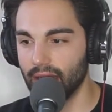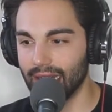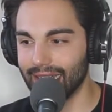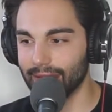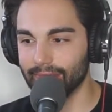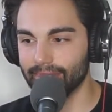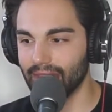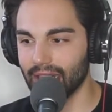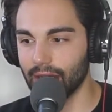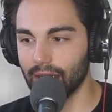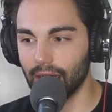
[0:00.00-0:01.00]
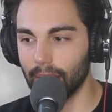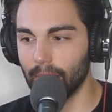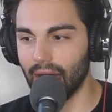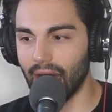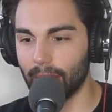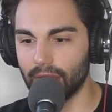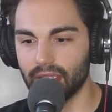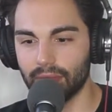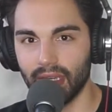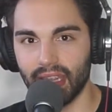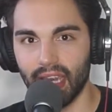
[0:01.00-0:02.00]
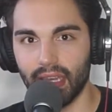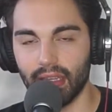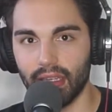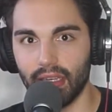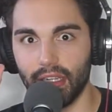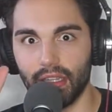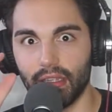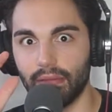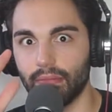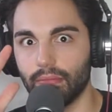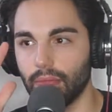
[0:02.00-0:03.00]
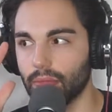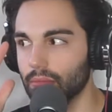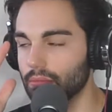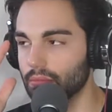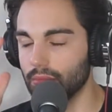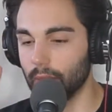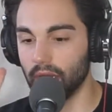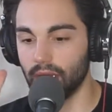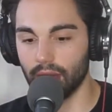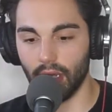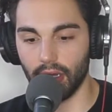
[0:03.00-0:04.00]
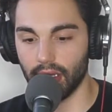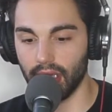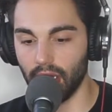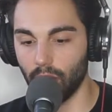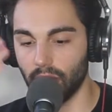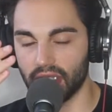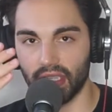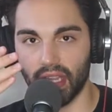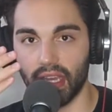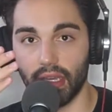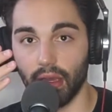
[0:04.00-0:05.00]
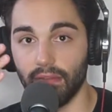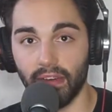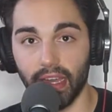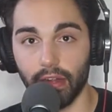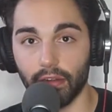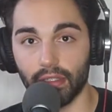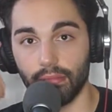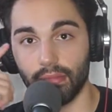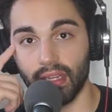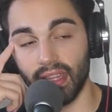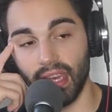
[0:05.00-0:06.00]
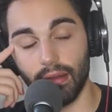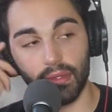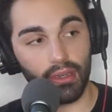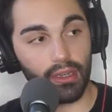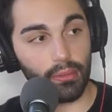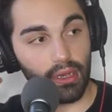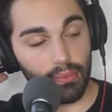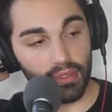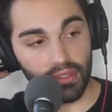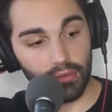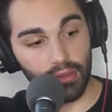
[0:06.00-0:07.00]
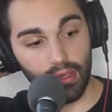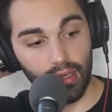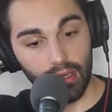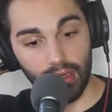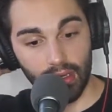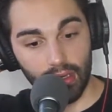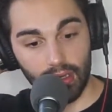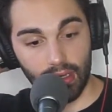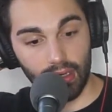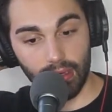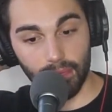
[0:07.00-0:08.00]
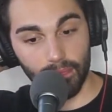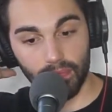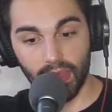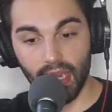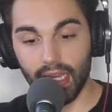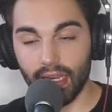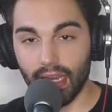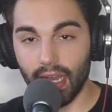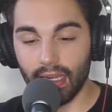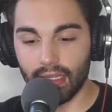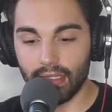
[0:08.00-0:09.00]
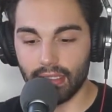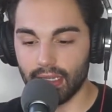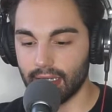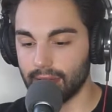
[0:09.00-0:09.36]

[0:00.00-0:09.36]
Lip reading: a pop or something like that. And I mean, luckily it wasn't like gunfire or something like that. We talked about episode 89 and